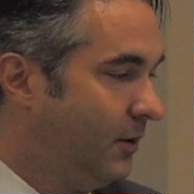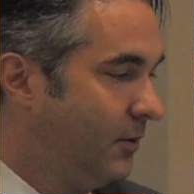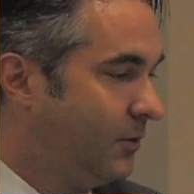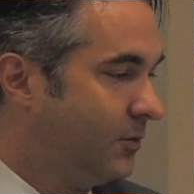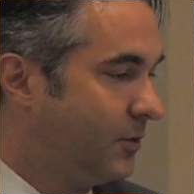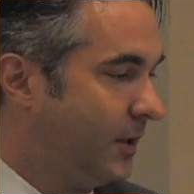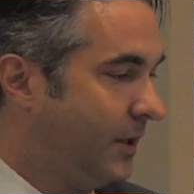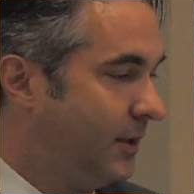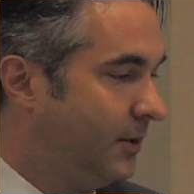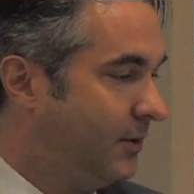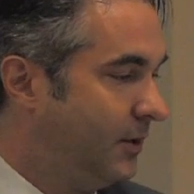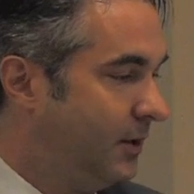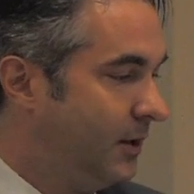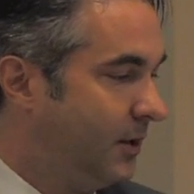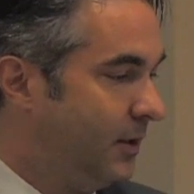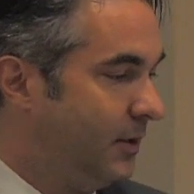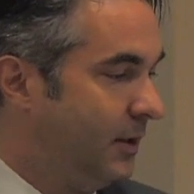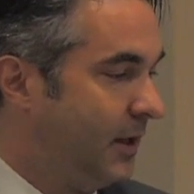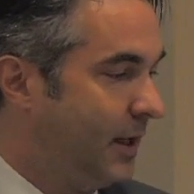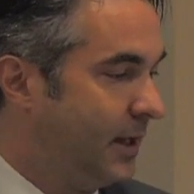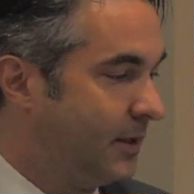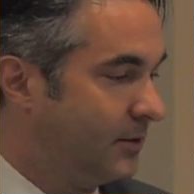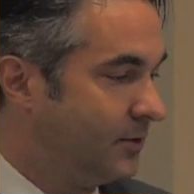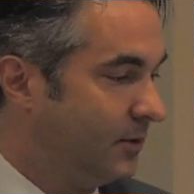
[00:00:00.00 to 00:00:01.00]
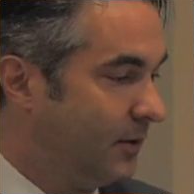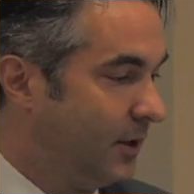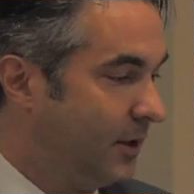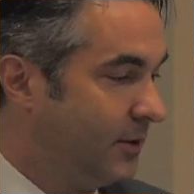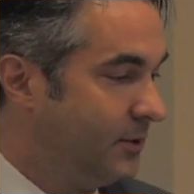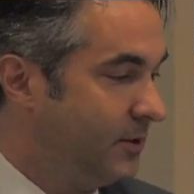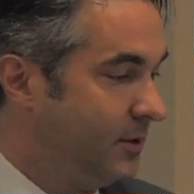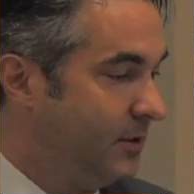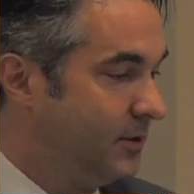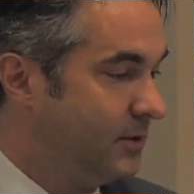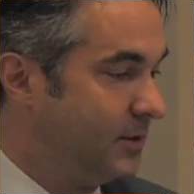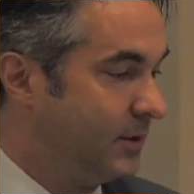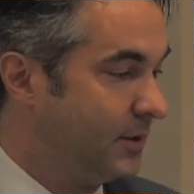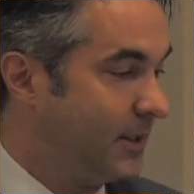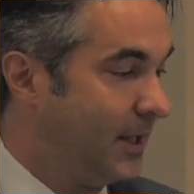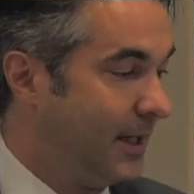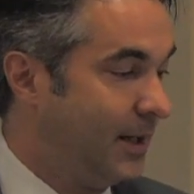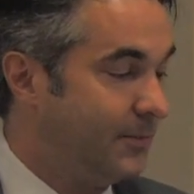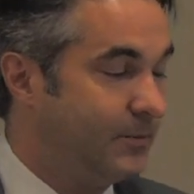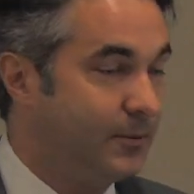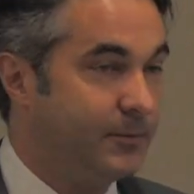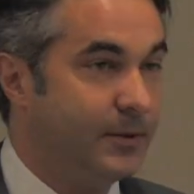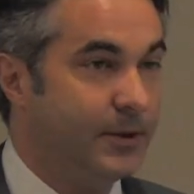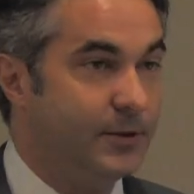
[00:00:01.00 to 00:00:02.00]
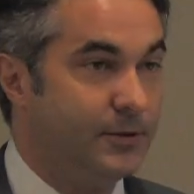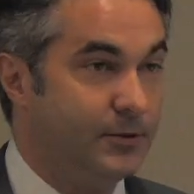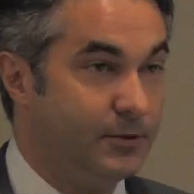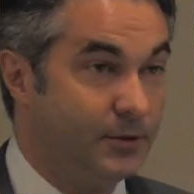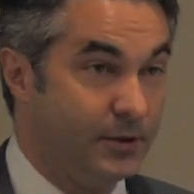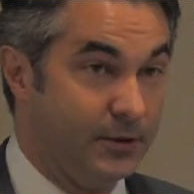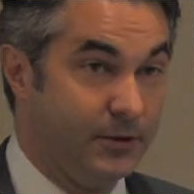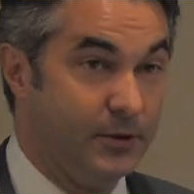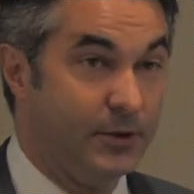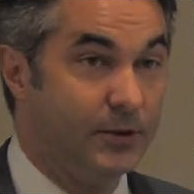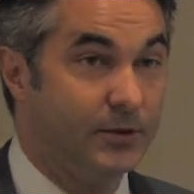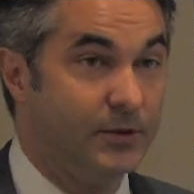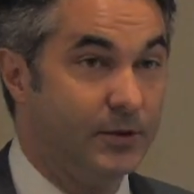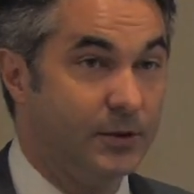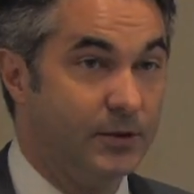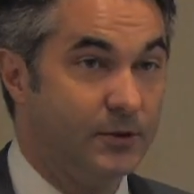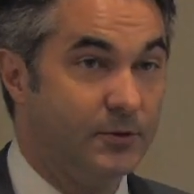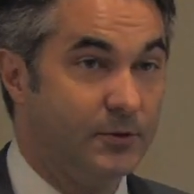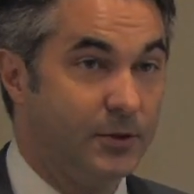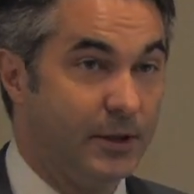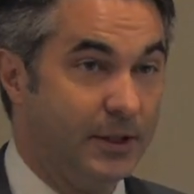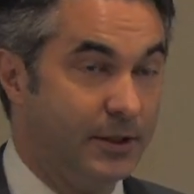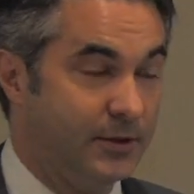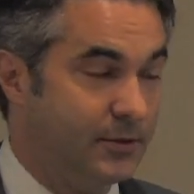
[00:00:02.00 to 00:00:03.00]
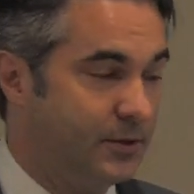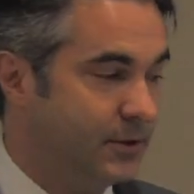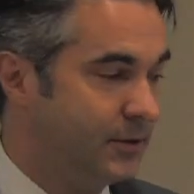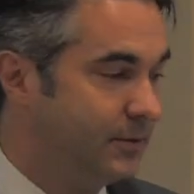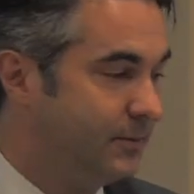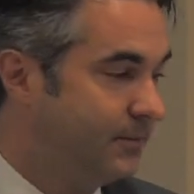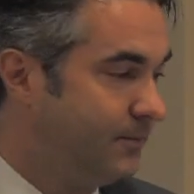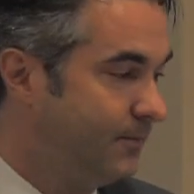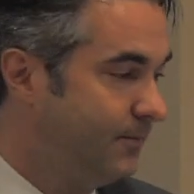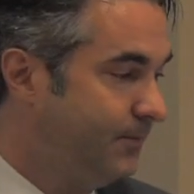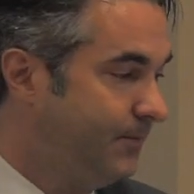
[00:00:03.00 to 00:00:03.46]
It acts largely as a complement to existing transit.